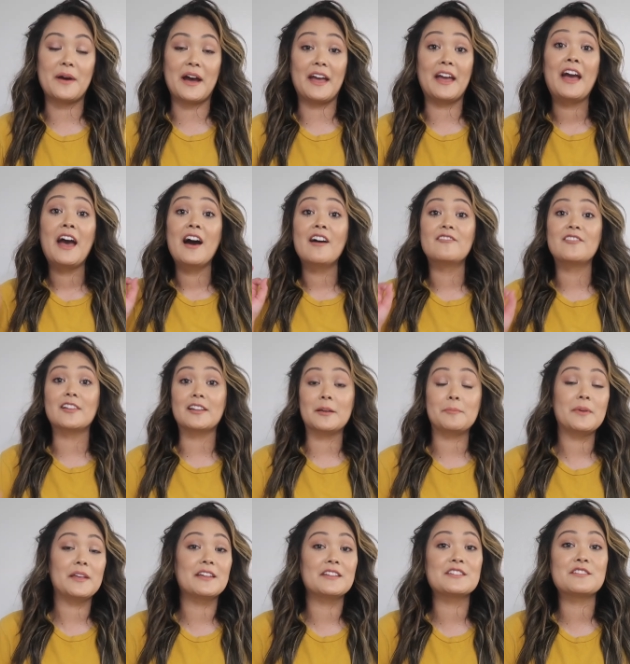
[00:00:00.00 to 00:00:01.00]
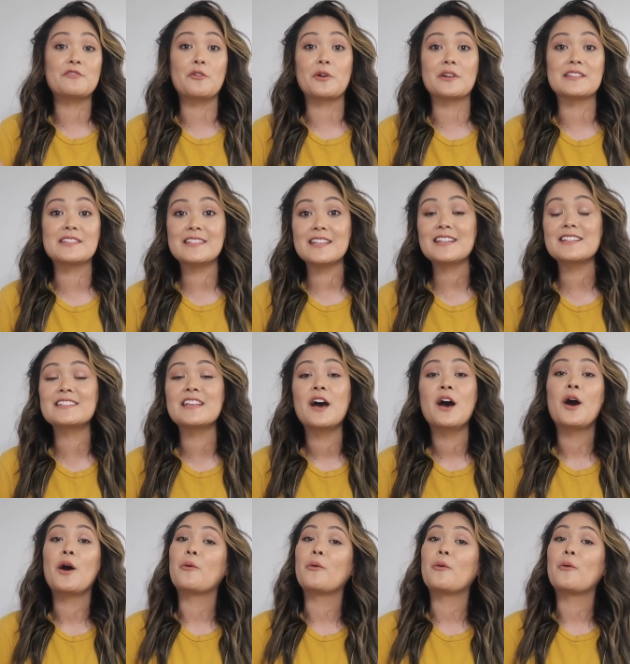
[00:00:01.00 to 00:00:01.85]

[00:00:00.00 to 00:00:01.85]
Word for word: by Philippians 4, 6,